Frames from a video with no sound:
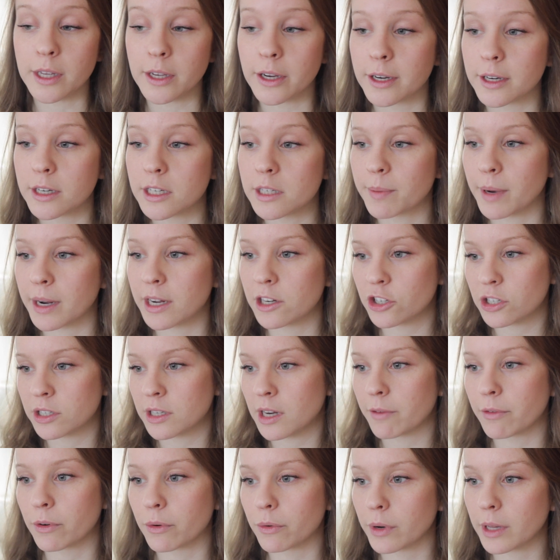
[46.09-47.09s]
years but I
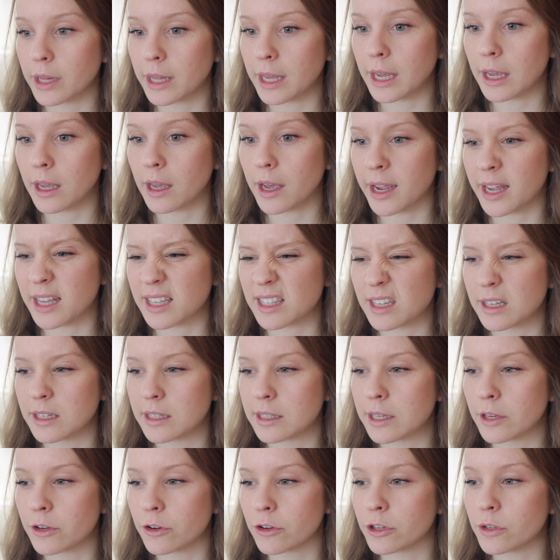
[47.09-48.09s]
just never really I guess
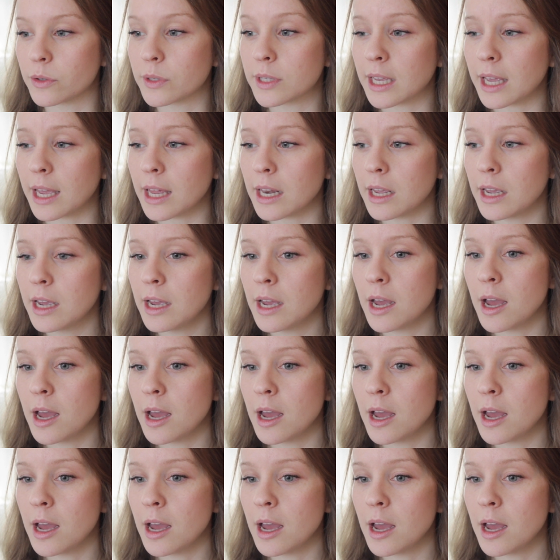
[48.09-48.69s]
considered using it.